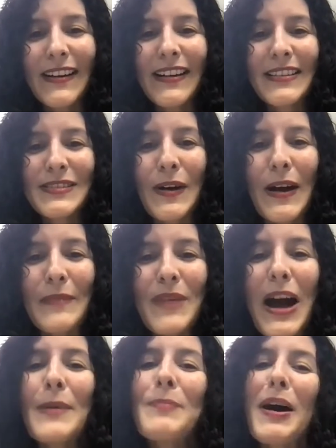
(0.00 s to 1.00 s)
And so
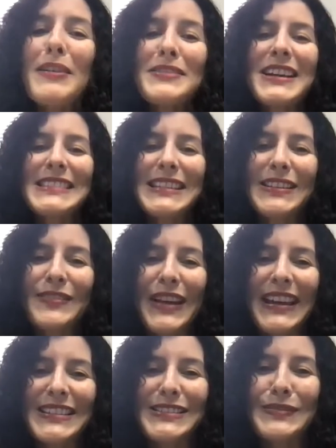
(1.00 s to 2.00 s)
I apologize in
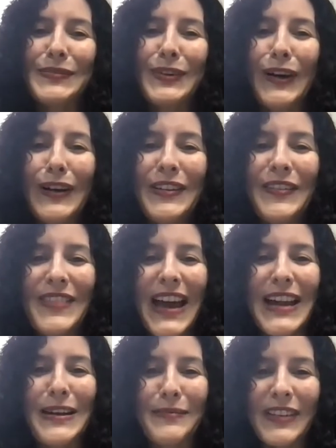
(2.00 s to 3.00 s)
advance for all of
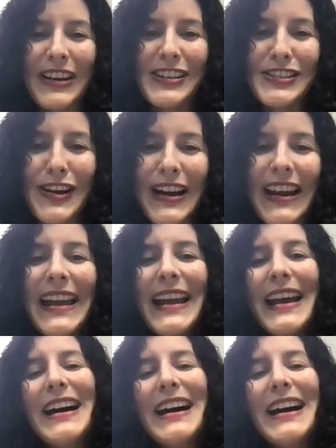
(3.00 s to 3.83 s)
that. I'm very sorry.